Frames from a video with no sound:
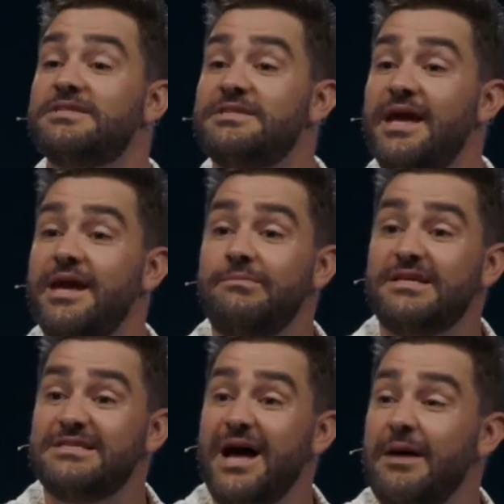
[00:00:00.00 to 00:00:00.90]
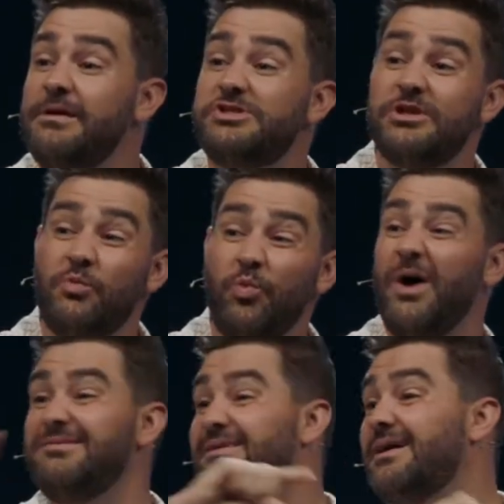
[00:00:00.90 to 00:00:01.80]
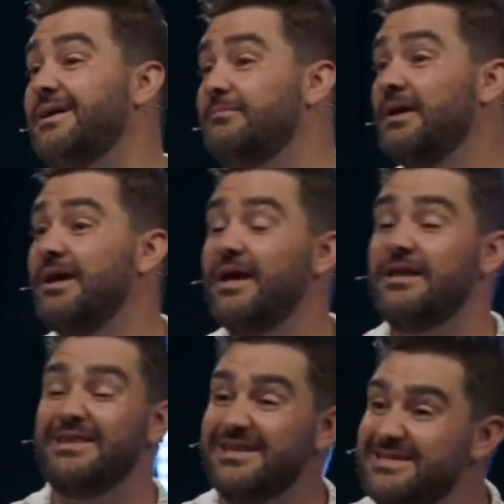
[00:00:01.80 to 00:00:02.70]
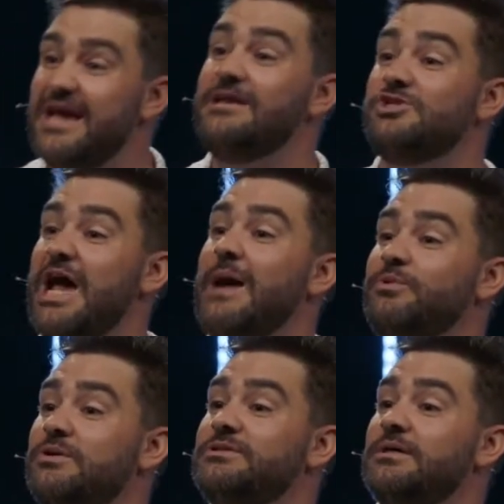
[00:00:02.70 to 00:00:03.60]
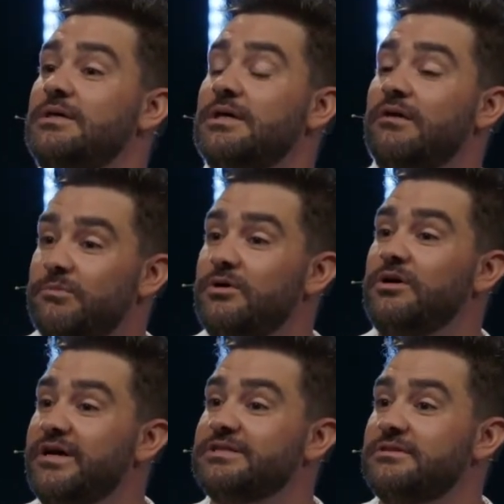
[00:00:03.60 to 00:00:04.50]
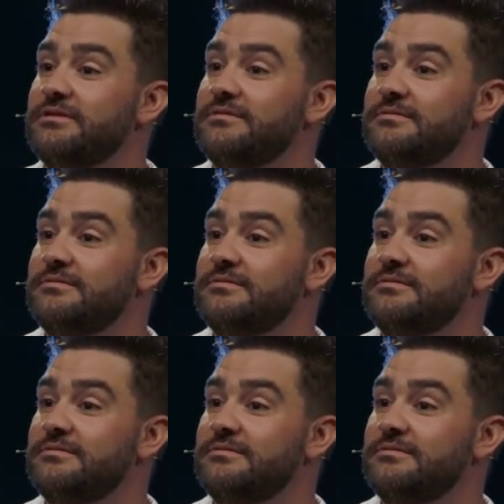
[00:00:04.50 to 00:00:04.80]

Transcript: name is not mentioned one time in the 10 chapters of the book of Esther.